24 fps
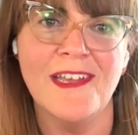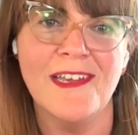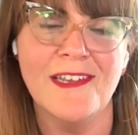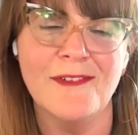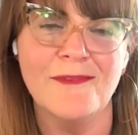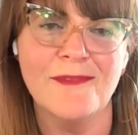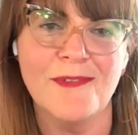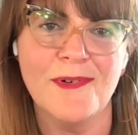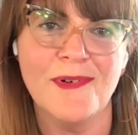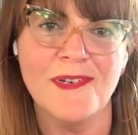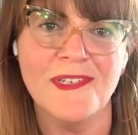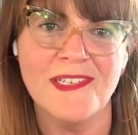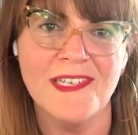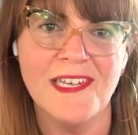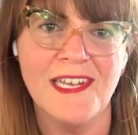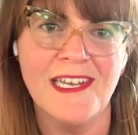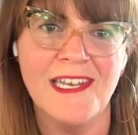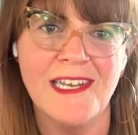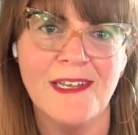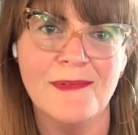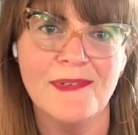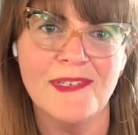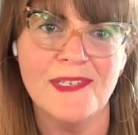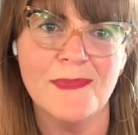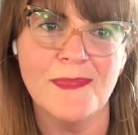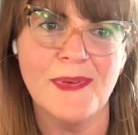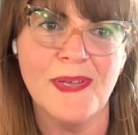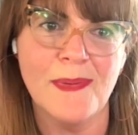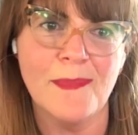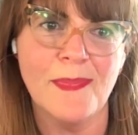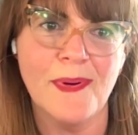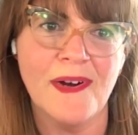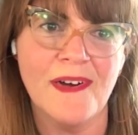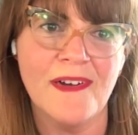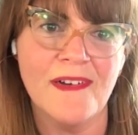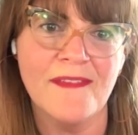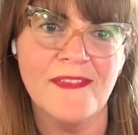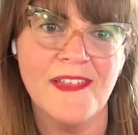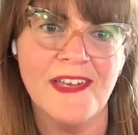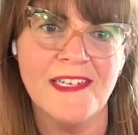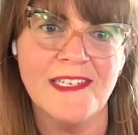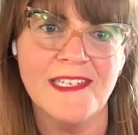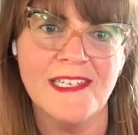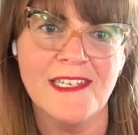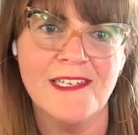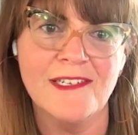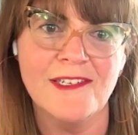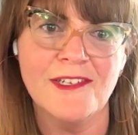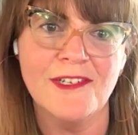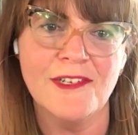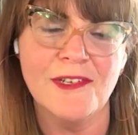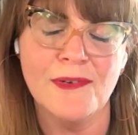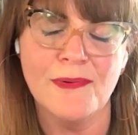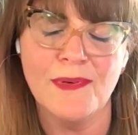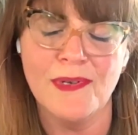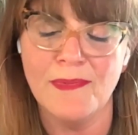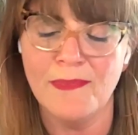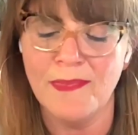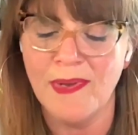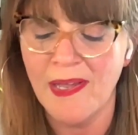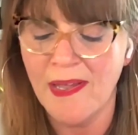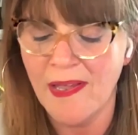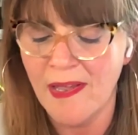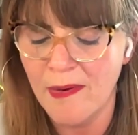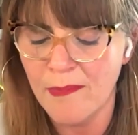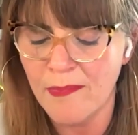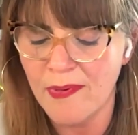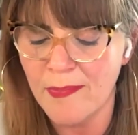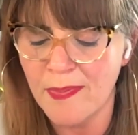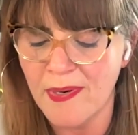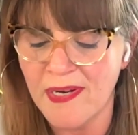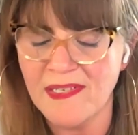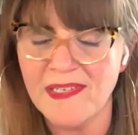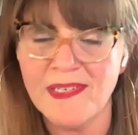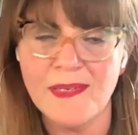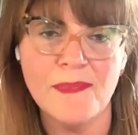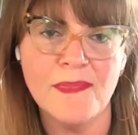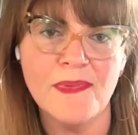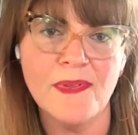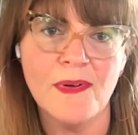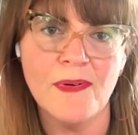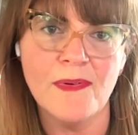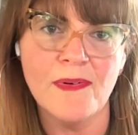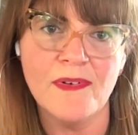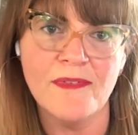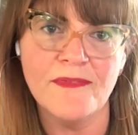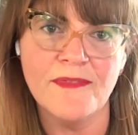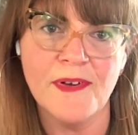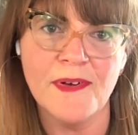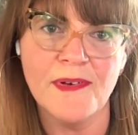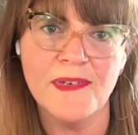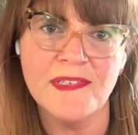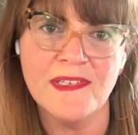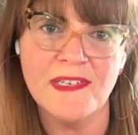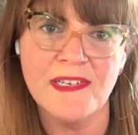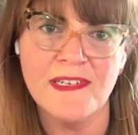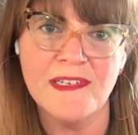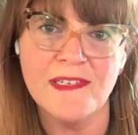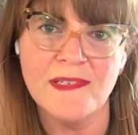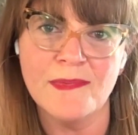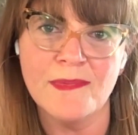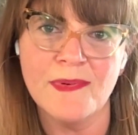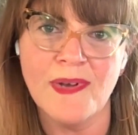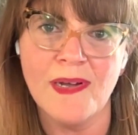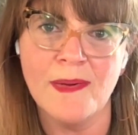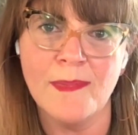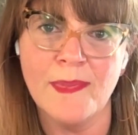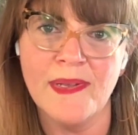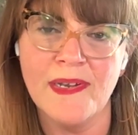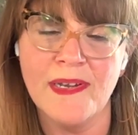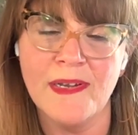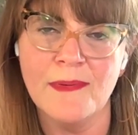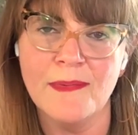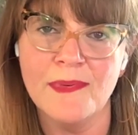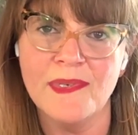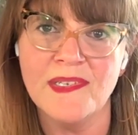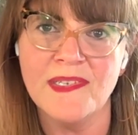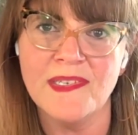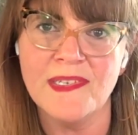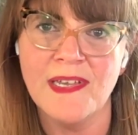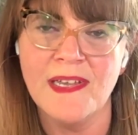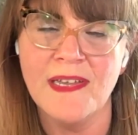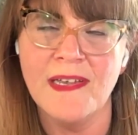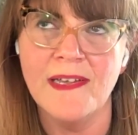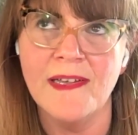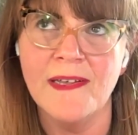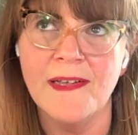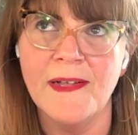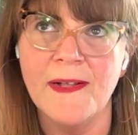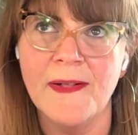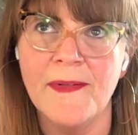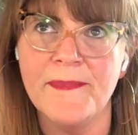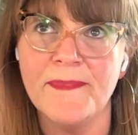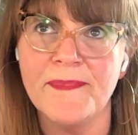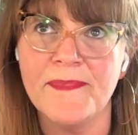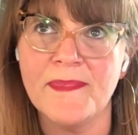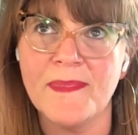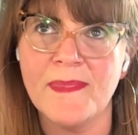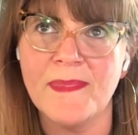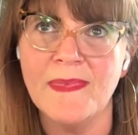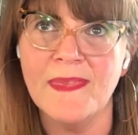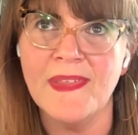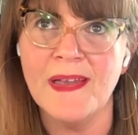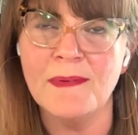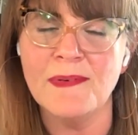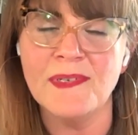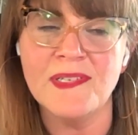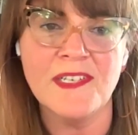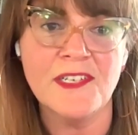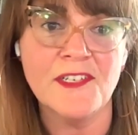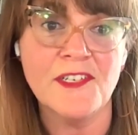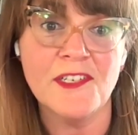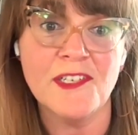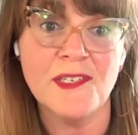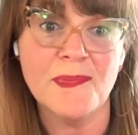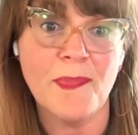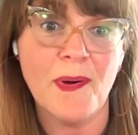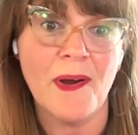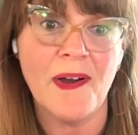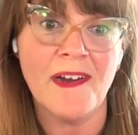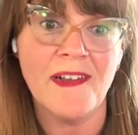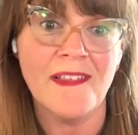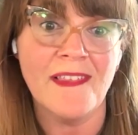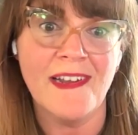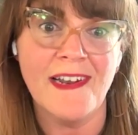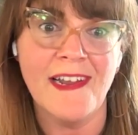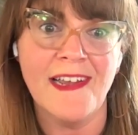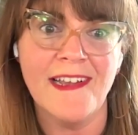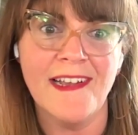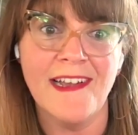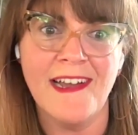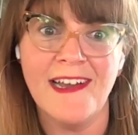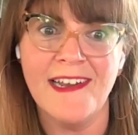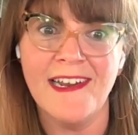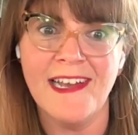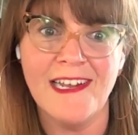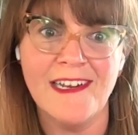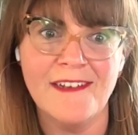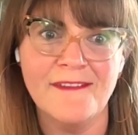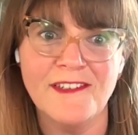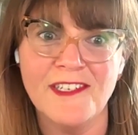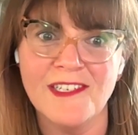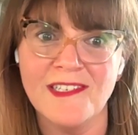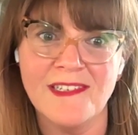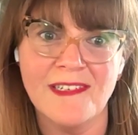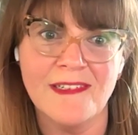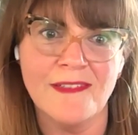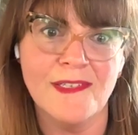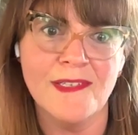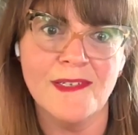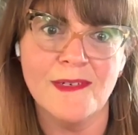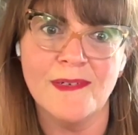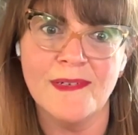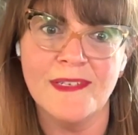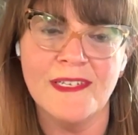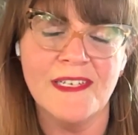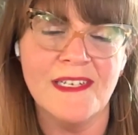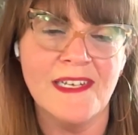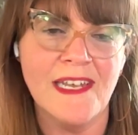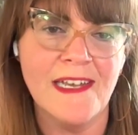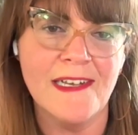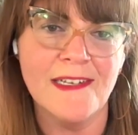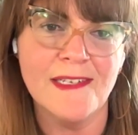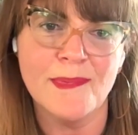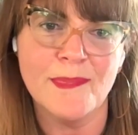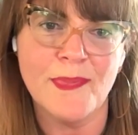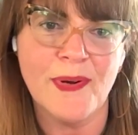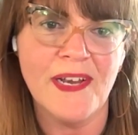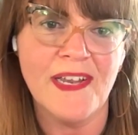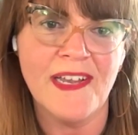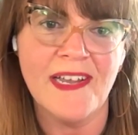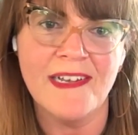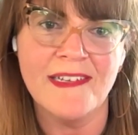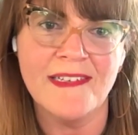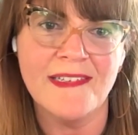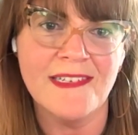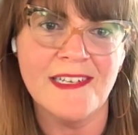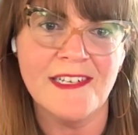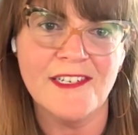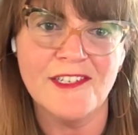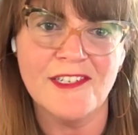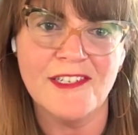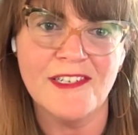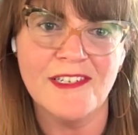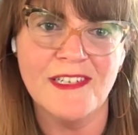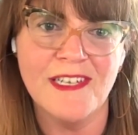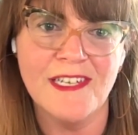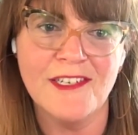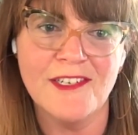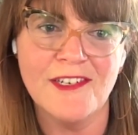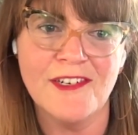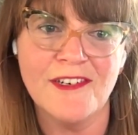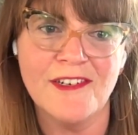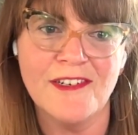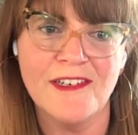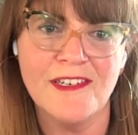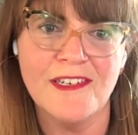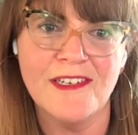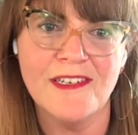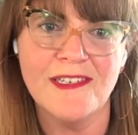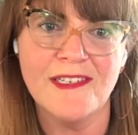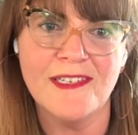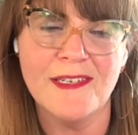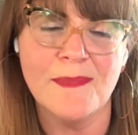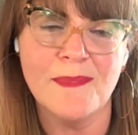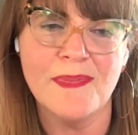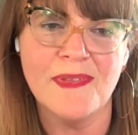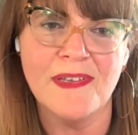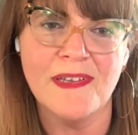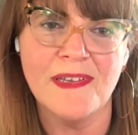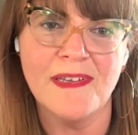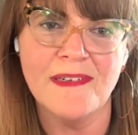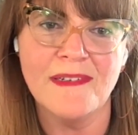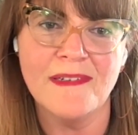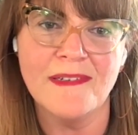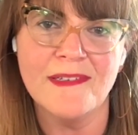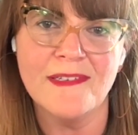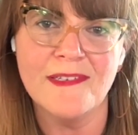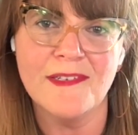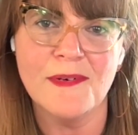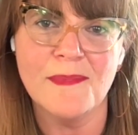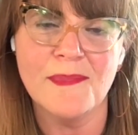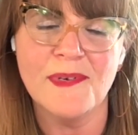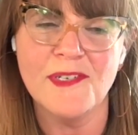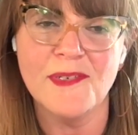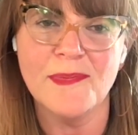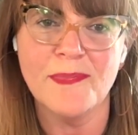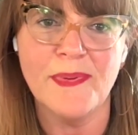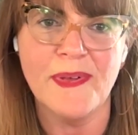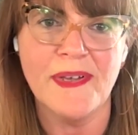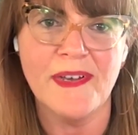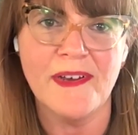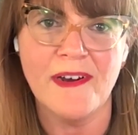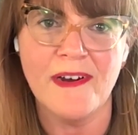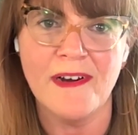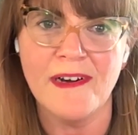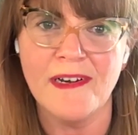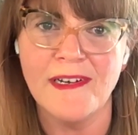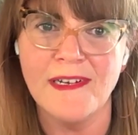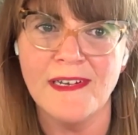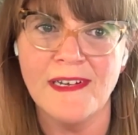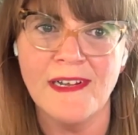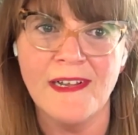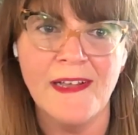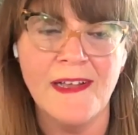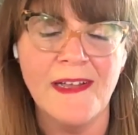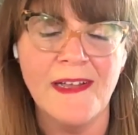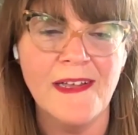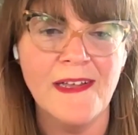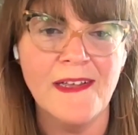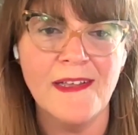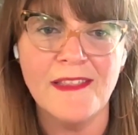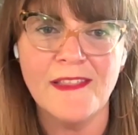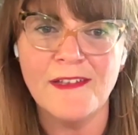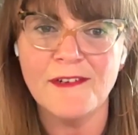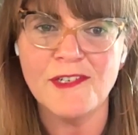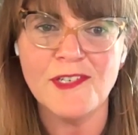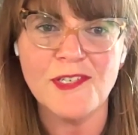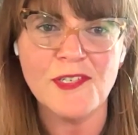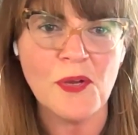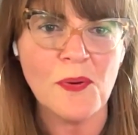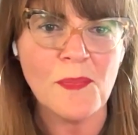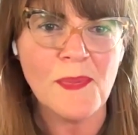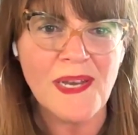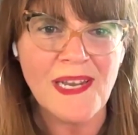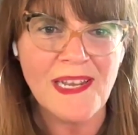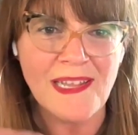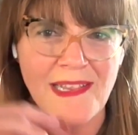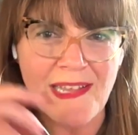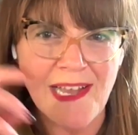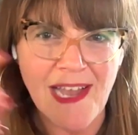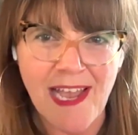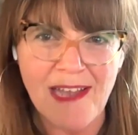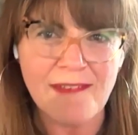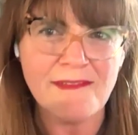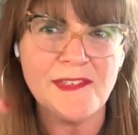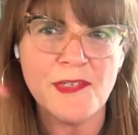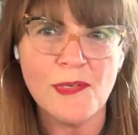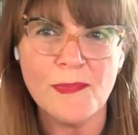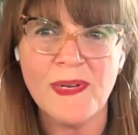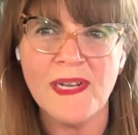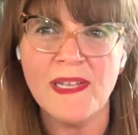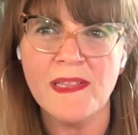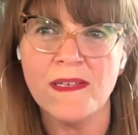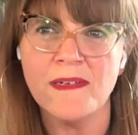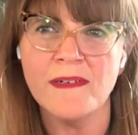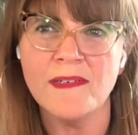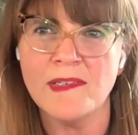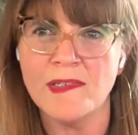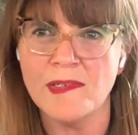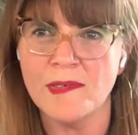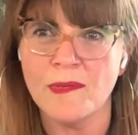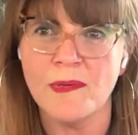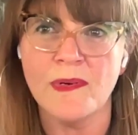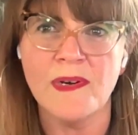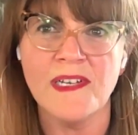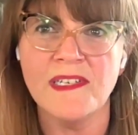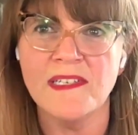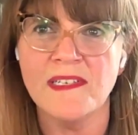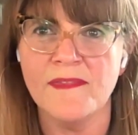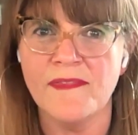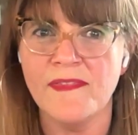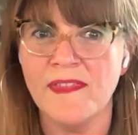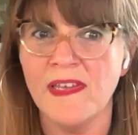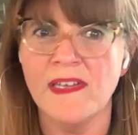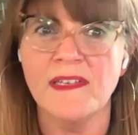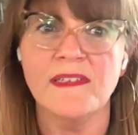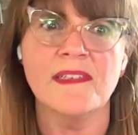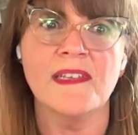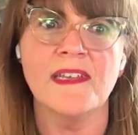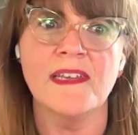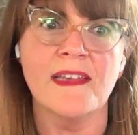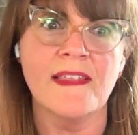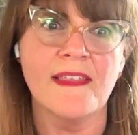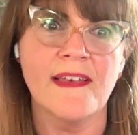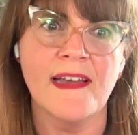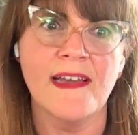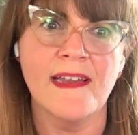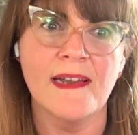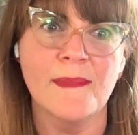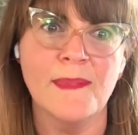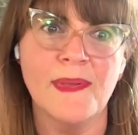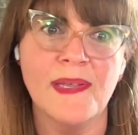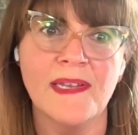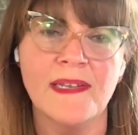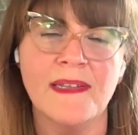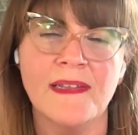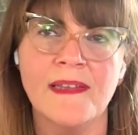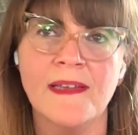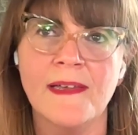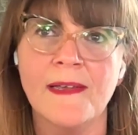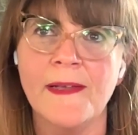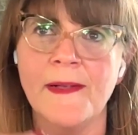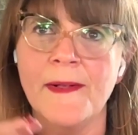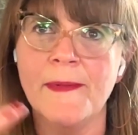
And of course, Andy was a big part of that day too. And we brought some local folks in as well. But that was such a spark that I got out of just a little in-house breakout session that turned into something so much bigger. And I have so many little stories of things like that. I mean,